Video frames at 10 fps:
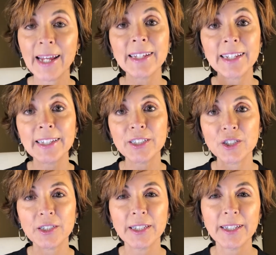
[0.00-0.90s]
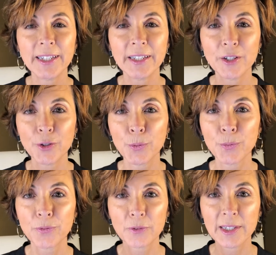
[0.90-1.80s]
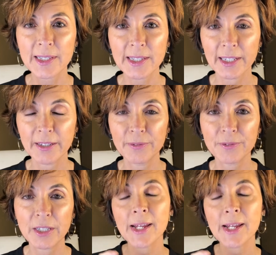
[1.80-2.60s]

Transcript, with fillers: and each tea that you've received.